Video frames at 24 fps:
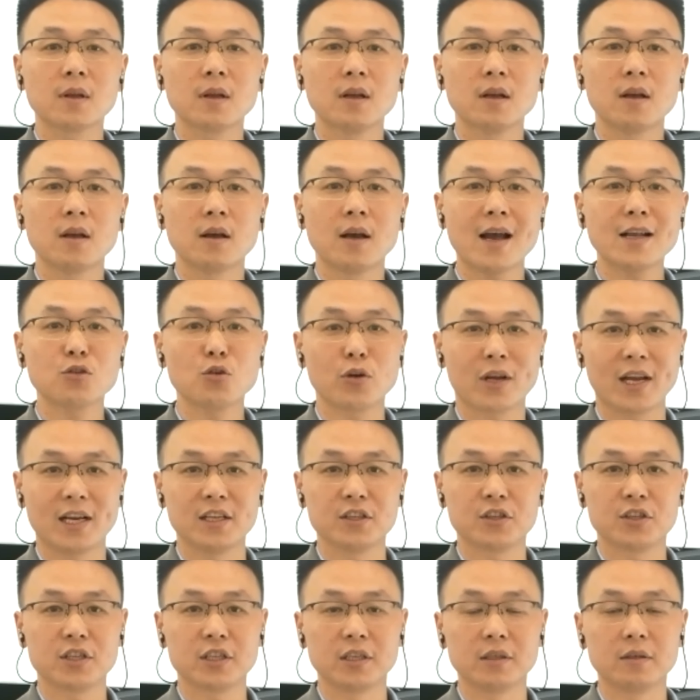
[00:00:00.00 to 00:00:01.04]
As you can
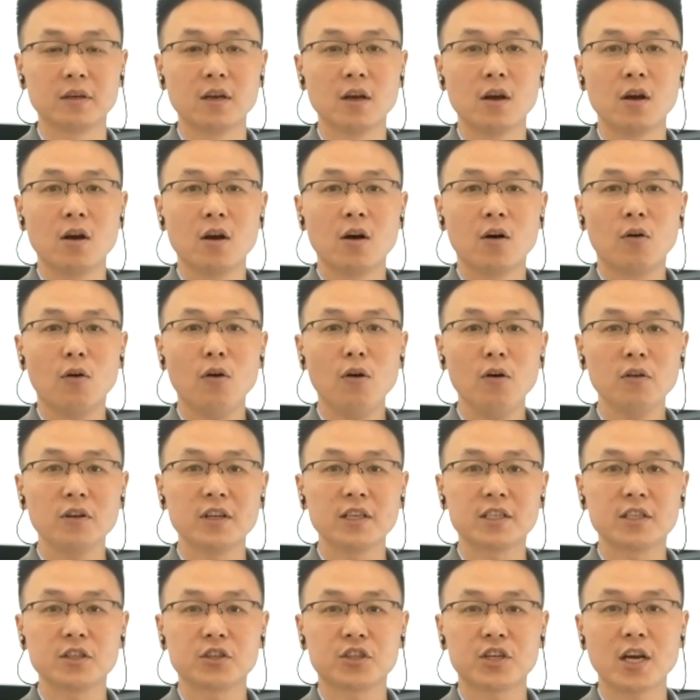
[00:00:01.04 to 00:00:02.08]
see, all
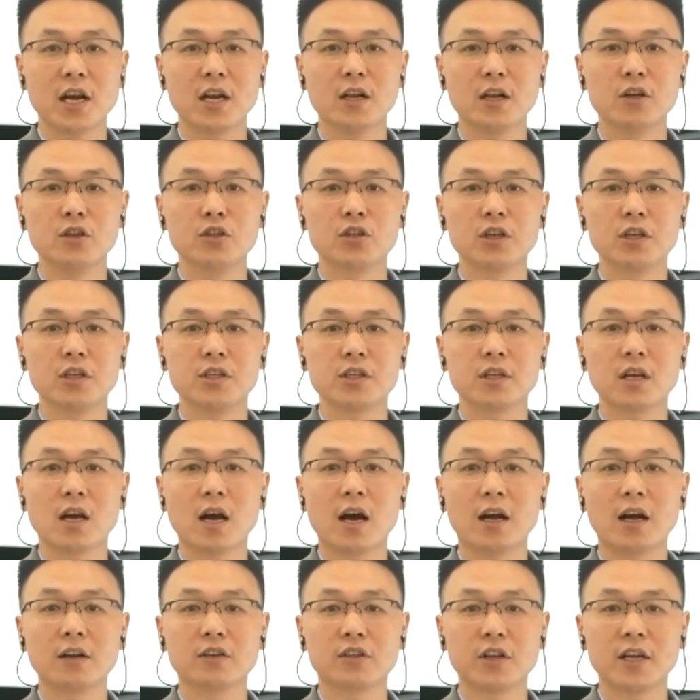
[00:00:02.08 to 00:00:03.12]
these challenges
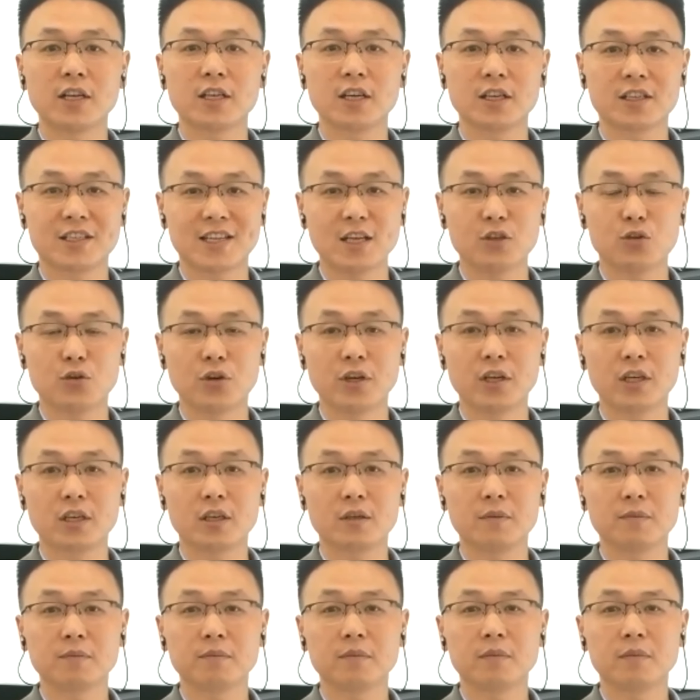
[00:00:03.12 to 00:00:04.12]
are data-centric.